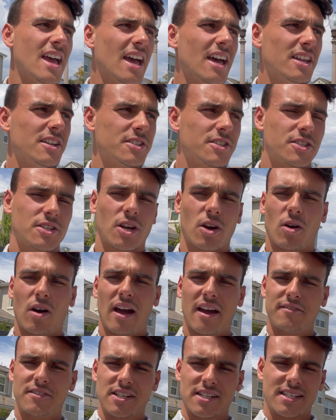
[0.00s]
And so
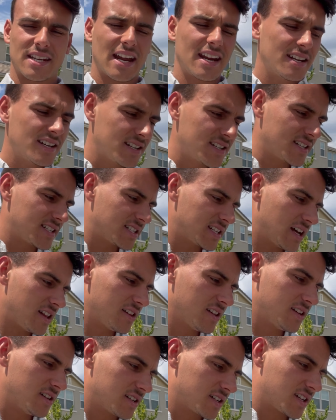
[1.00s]
I've decided to
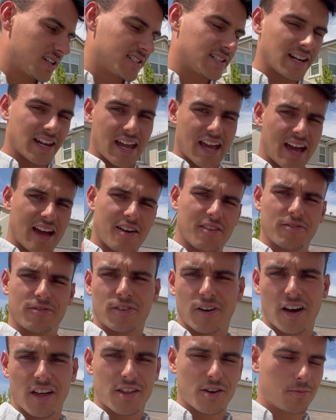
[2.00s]
sell it because I have
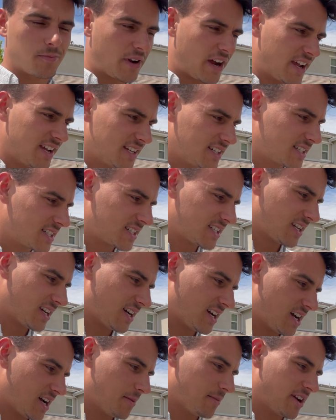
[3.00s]
other bikes.
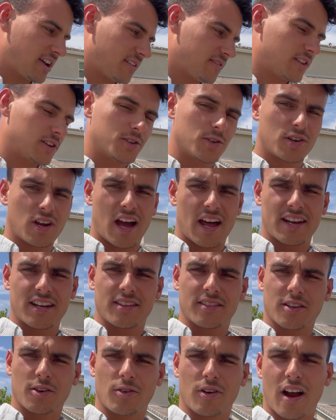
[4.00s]
Um, I have the Ducati in
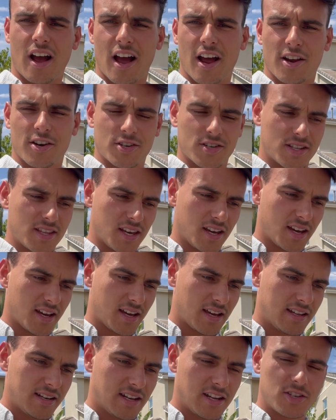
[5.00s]
the garage,
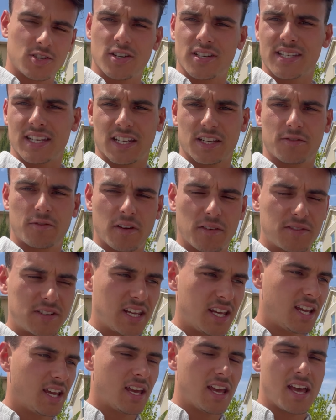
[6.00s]
the Ninja six
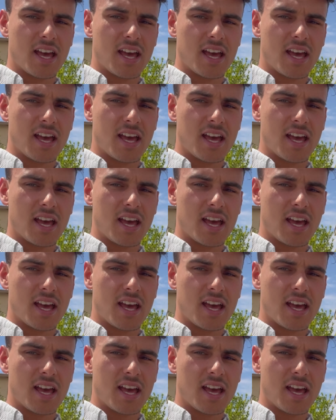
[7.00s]
fifty.